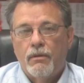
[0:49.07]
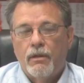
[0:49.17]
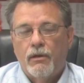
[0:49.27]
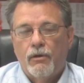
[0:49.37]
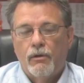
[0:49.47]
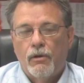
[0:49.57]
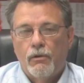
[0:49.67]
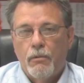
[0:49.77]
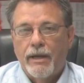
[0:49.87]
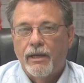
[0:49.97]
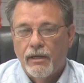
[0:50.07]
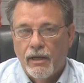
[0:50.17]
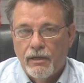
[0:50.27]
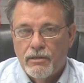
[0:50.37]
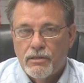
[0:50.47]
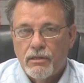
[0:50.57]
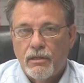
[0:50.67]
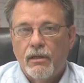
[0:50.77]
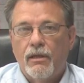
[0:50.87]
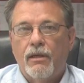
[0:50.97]
that are, are recognized
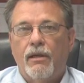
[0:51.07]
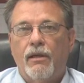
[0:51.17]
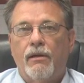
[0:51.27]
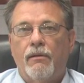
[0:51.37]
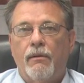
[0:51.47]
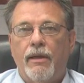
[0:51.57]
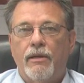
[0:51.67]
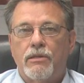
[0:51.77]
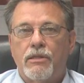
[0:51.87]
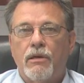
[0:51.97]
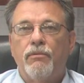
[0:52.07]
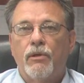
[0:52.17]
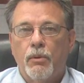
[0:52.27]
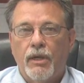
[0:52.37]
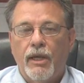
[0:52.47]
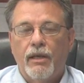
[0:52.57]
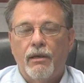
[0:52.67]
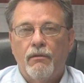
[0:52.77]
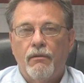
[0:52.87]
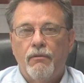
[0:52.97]
uh, as
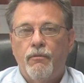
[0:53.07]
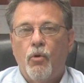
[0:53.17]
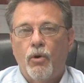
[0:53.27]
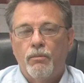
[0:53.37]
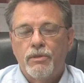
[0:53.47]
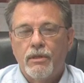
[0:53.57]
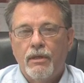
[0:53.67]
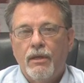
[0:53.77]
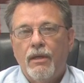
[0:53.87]
self-lubricating forms.